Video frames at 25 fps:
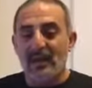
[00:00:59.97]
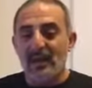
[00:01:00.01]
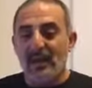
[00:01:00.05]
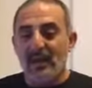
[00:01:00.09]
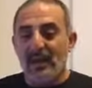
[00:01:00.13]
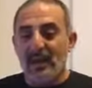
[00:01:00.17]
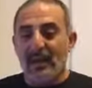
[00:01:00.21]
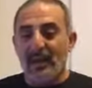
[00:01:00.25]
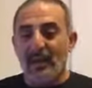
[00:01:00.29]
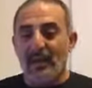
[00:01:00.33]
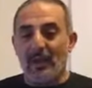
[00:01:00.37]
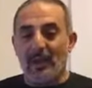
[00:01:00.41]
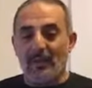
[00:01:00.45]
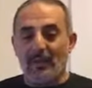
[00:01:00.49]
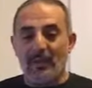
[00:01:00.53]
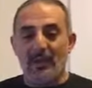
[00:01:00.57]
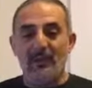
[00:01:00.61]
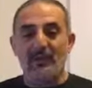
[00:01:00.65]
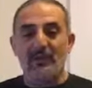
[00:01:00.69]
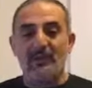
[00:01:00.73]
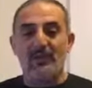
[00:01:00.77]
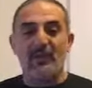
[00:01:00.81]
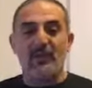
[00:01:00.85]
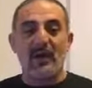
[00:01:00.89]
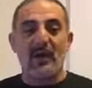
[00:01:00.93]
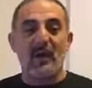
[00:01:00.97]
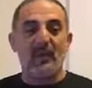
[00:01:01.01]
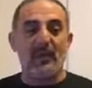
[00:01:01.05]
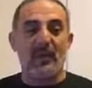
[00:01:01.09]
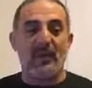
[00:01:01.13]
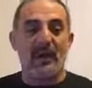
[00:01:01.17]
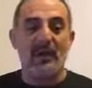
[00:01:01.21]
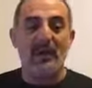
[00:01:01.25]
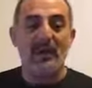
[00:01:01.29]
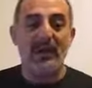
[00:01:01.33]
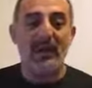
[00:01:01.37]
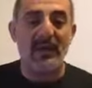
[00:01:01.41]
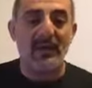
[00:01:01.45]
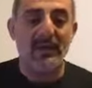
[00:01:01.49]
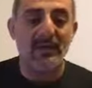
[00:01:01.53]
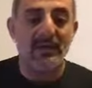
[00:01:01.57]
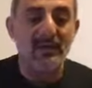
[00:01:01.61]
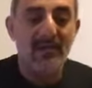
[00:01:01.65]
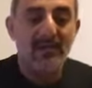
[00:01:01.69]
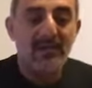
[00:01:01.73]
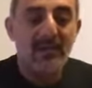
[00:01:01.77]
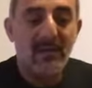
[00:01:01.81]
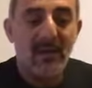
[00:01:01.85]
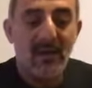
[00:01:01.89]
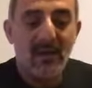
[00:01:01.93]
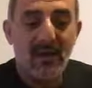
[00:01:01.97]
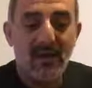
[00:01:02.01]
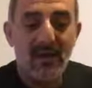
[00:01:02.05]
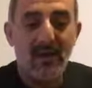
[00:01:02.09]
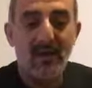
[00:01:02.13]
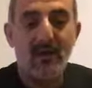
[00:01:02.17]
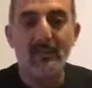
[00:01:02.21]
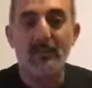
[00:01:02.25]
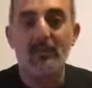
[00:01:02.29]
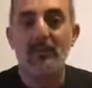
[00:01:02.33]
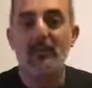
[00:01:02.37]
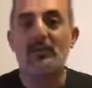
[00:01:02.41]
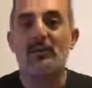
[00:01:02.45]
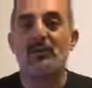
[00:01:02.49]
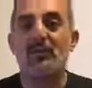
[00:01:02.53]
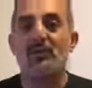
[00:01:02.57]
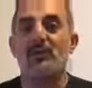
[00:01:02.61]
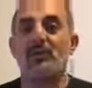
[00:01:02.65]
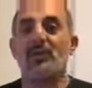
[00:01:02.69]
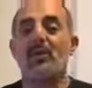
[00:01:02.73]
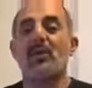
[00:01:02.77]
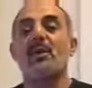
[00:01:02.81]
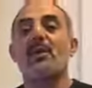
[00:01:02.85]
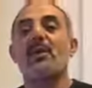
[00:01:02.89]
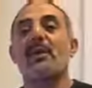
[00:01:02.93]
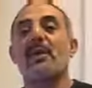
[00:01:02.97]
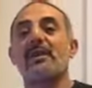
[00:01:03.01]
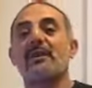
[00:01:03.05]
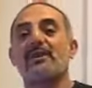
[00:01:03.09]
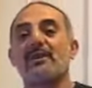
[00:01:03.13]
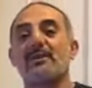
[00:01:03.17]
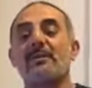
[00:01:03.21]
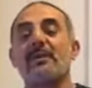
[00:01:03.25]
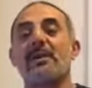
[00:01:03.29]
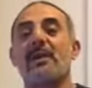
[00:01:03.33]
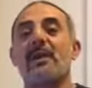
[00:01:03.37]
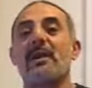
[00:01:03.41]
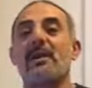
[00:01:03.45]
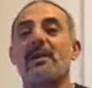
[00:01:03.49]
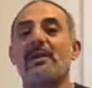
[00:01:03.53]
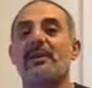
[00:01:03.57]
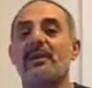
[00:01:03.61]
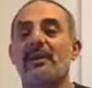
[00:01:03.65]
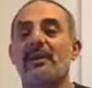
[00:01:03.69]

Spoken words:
And I thought of developing on that to show the similarity